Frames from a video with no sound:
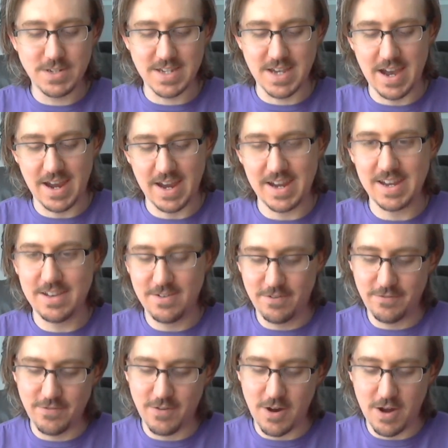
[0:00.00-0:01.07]
tie
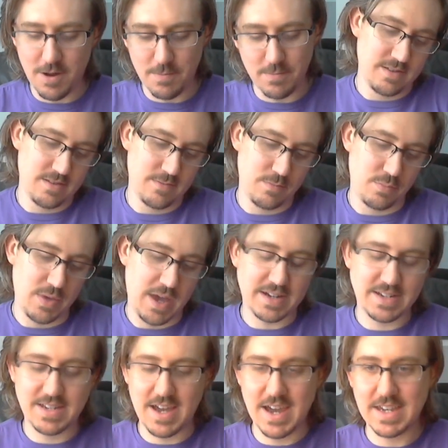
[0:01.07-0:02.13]
from
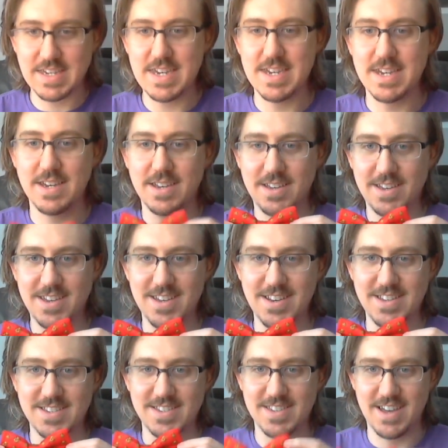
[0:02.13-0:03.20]
Black Tie Geek. It
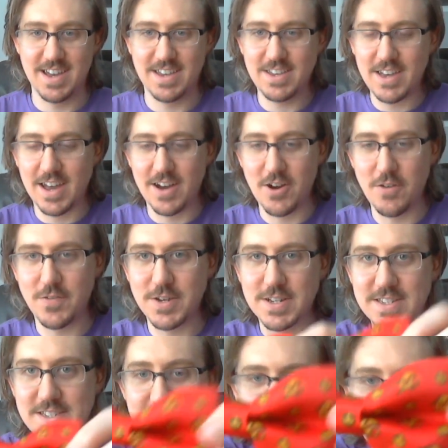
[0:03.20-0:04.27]
is I don't know if you can
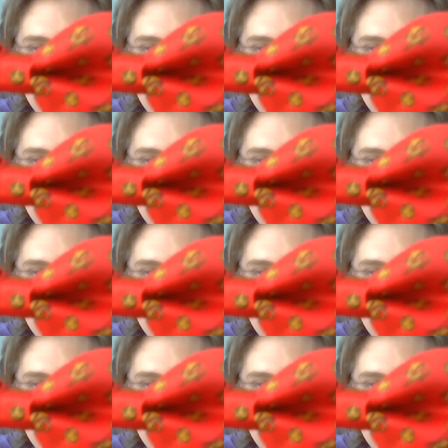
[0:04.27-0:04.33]
see